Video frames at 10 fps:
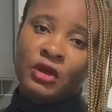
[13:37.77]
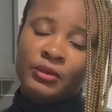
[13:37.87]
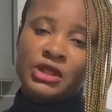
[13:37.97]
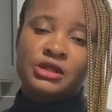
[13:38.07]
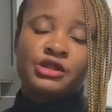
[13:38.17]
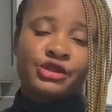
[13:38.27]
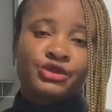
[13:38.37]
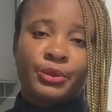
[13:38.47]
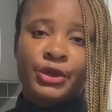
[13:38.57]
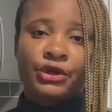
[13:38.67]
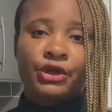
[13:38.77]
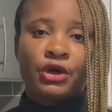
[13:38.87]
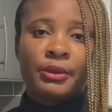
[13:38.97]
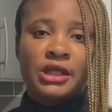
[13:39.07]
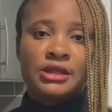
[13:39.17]
Please just drop it on the
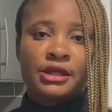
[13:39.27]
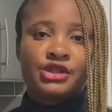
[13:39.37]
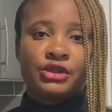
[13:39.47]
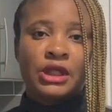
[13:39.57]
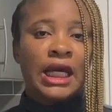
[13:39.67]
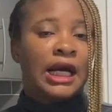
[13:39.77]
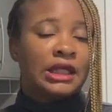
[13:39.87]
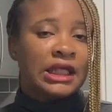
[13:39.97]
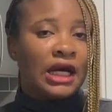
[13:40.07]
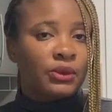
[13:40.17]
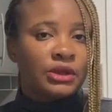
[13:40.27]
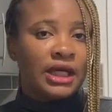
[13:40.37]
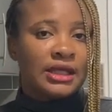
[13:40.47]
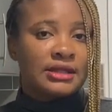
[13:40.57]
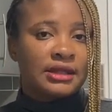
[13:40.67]
comment section and I would
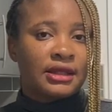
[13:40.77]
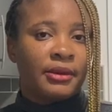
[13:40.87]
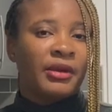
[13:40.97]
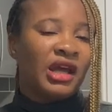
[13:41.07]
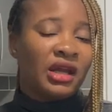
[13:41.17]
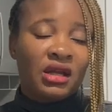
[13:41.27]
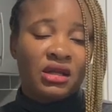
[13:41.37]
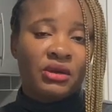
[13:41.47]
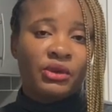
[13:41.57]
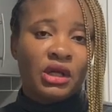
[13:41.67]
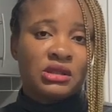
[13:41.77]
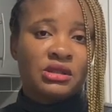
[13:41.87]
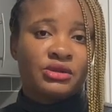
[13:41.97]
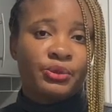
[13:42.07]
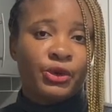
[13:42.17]
answer them. Anything relating
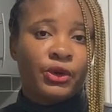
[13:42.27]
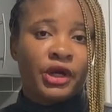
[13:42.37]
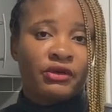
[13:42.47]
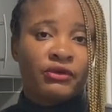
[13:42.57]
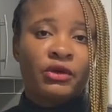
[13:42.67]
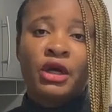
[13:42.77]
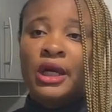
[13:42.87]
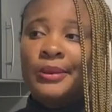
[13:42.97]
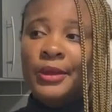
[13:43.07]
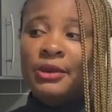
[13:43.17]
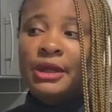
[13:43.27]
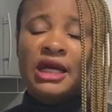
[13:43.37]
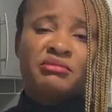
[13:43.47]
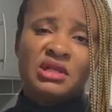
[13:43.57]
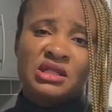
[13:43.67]
to POF, maybe I
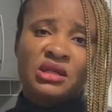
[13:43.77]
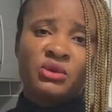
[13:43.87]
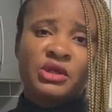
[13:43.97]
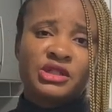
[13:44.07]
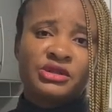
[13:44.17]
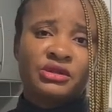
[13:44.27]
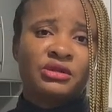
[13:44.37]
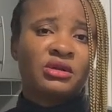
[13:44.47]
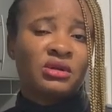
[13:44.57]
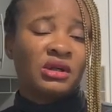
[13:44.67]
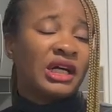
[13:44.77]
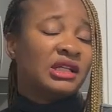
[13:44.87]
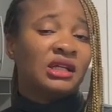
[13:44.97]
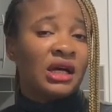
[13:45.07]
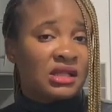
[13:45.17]
missed a question or I
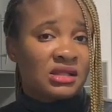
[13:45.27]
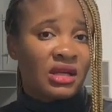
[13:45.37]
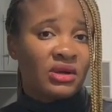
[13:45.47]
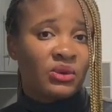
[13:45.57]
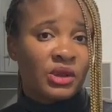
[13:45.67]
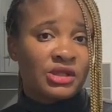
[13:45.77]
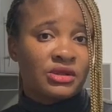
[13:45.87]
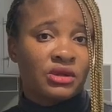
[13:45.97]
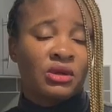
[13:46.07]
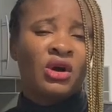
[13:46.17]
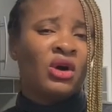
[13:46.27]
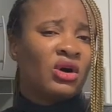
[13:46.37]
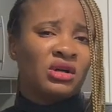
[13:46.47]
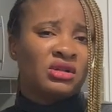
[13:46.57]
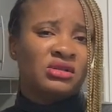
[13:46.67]
didn't answer your question
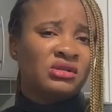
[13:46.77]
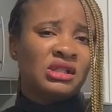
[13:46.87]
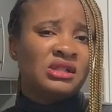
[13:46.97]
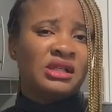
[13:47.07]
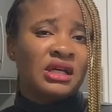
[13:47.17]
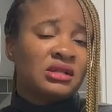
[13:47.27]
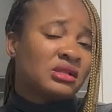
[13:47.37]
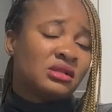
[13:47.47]
or you didn't get